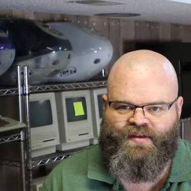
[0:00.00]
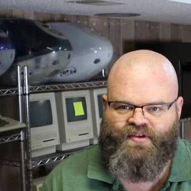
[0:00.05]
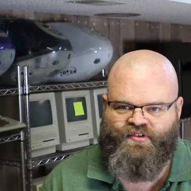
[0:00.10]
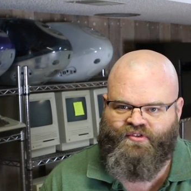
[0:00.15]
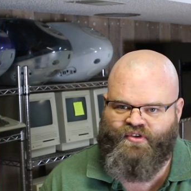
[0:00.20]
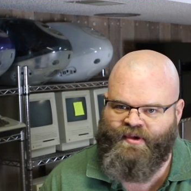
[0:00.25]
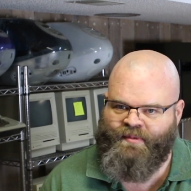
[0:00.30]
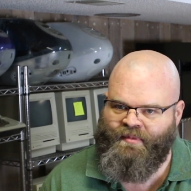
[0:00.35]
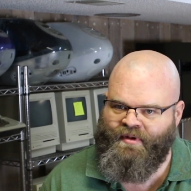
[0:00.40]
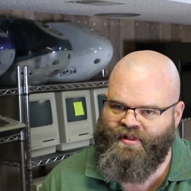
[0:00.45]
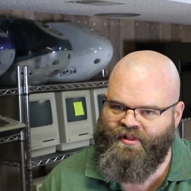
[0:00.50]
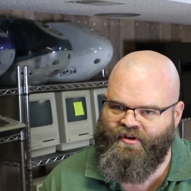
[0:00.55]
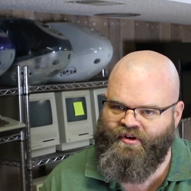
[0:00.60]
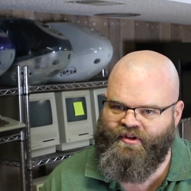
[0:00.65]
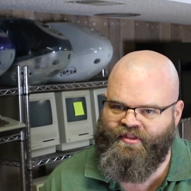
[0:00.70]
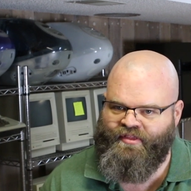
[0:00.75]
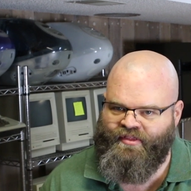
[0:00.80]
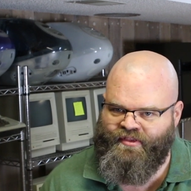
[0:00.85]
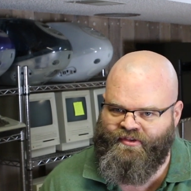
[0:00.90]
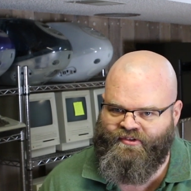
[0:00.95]
So I'm
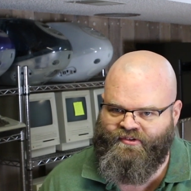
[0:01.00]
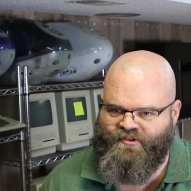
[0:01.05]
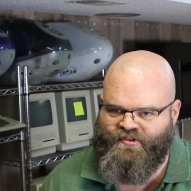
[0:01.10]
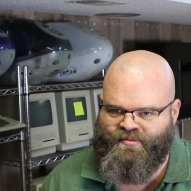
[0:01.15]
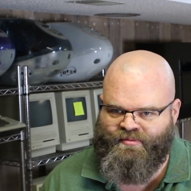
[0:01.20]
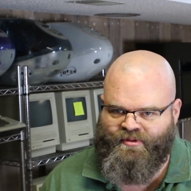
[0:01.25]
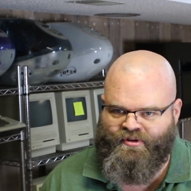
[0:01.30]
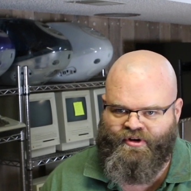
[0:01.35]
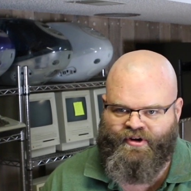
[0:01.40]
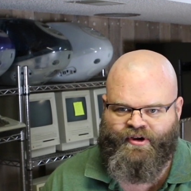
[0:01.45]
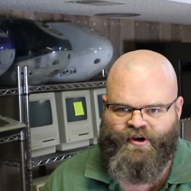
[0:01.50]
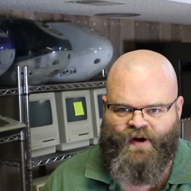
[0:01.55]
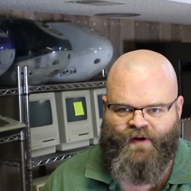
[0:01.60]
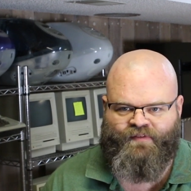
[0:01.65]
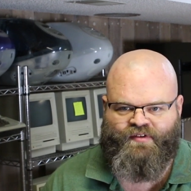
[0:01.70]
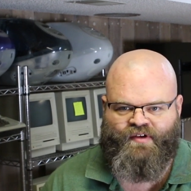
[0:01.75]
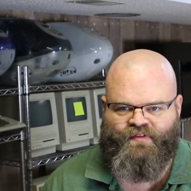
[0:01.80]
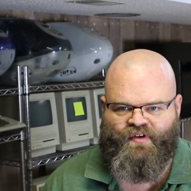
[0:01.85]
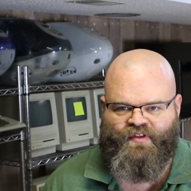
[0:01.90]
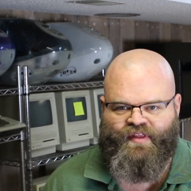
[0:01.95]
gonna do some learning
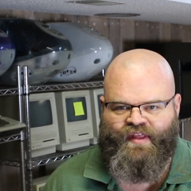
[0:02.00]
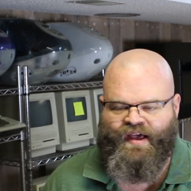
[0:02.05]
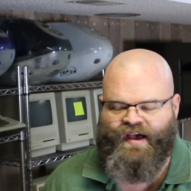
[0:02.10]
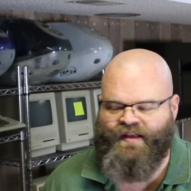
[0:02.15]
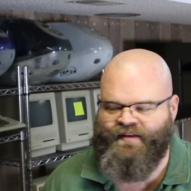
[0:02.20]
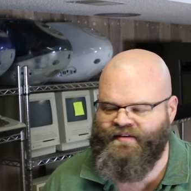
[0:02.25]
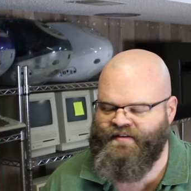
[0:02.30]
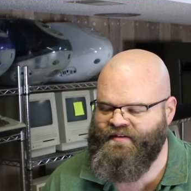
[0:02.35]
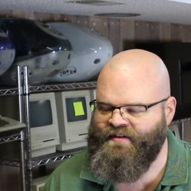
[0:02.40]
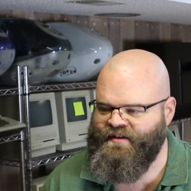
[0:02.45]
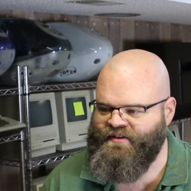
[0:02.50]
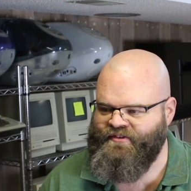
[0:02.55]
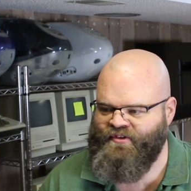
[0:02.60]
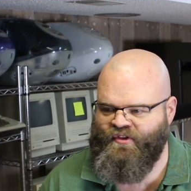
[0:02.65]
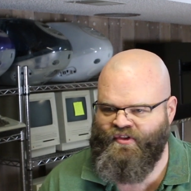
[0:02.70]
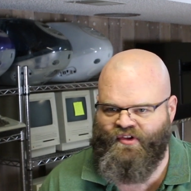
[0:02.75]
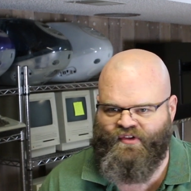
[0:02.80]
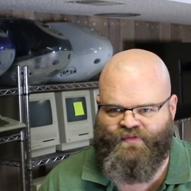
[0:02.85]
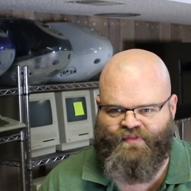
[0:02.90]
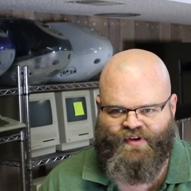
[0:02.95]
curve stuff on that. So
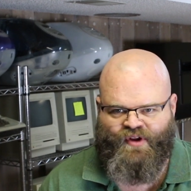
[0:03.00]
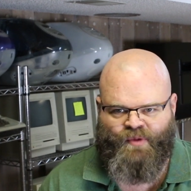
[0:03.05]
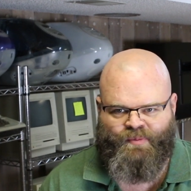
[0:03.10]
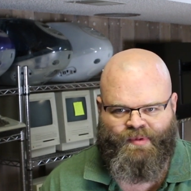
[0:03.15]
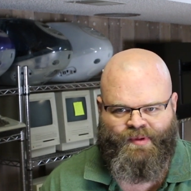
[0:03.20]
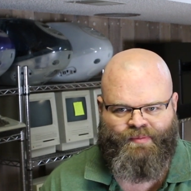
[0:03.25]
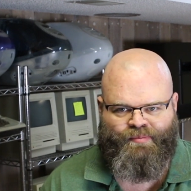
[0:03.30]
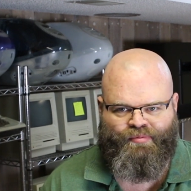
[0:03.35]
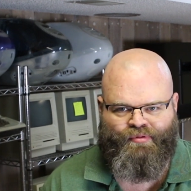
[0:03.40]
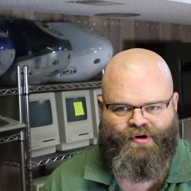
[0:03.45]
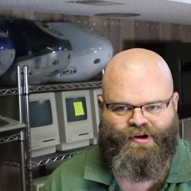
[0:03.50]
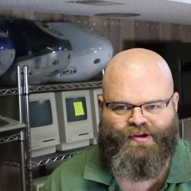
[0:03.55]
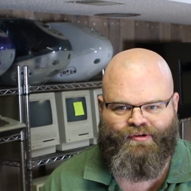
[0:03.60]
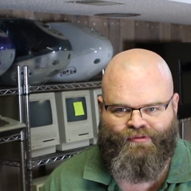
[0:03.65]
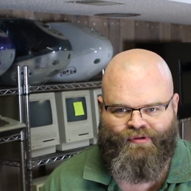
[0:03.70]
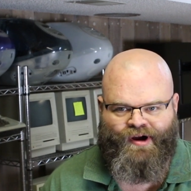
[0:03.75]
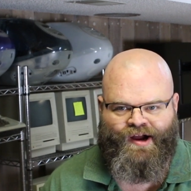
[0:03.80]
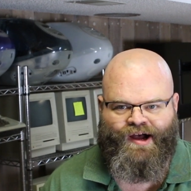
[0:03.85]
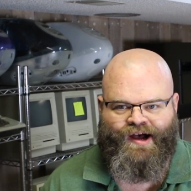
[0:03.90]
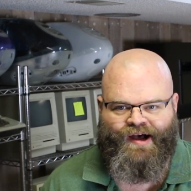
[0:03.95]
this video will be pretty
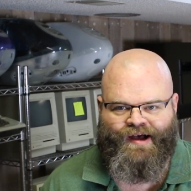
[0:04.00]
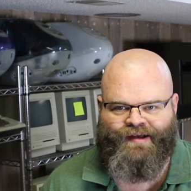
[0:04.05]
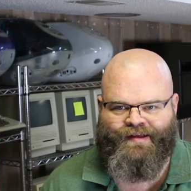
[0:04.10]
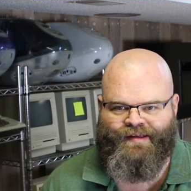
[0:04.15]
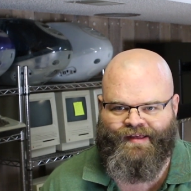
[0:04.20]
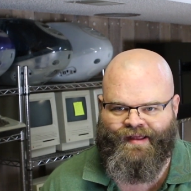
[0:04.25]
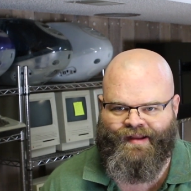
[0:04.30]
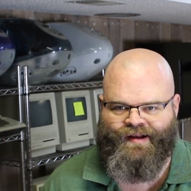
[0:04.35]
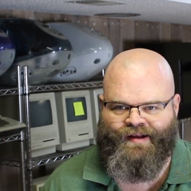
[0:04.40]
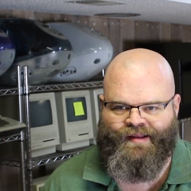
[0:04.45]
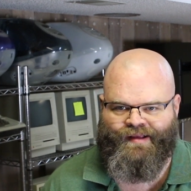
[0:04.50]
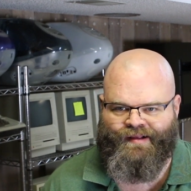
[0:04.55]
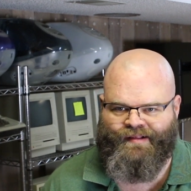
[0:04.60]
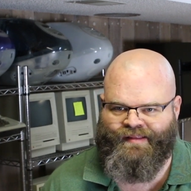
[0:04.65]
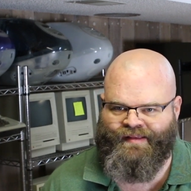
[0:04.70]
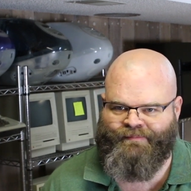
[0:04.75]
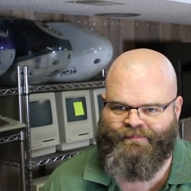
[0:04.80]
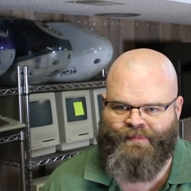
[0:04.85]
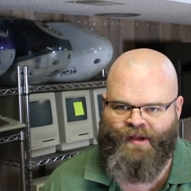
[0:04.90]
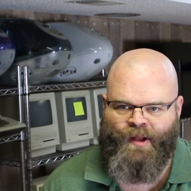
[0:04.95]
raw editing,
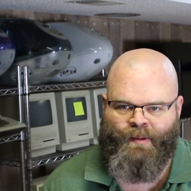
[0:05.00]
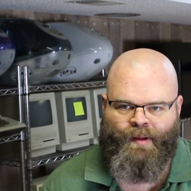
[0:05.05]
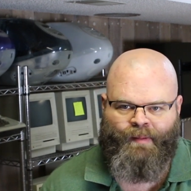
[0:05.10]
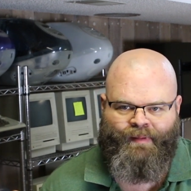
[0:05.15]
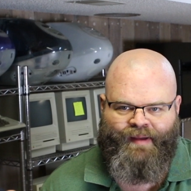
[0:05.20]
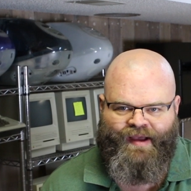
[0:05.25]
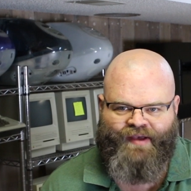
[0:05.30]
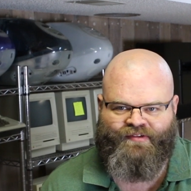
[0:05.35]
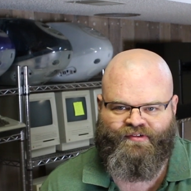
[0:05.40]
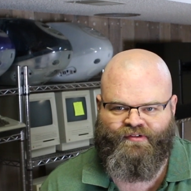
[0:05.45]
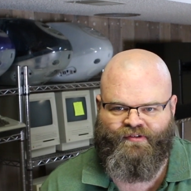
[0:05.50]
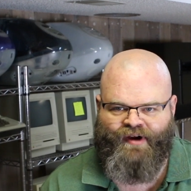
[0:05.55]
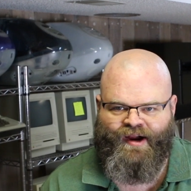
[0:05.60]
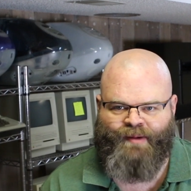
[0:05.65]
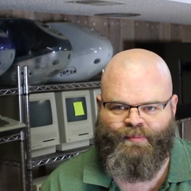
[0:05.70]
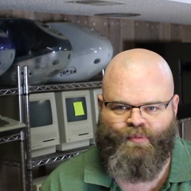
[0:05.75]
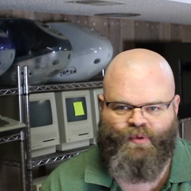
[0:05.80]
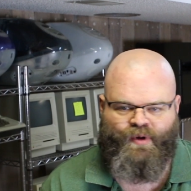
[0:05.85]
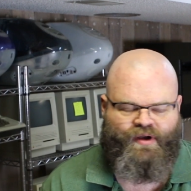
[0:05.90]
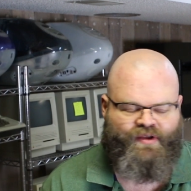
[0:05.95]
like all my past
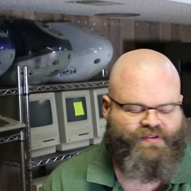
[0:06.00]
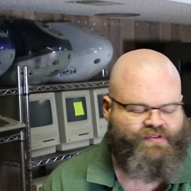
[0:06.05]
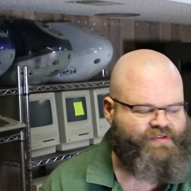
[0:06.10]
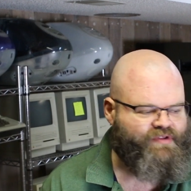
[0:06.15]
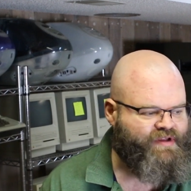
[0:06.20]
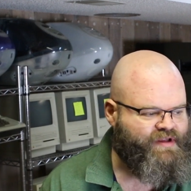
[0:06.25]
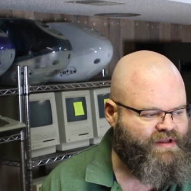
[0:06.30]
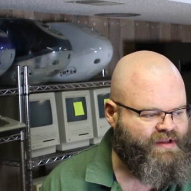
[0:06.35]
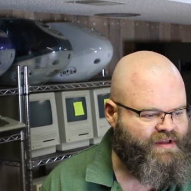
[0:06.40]
crap was.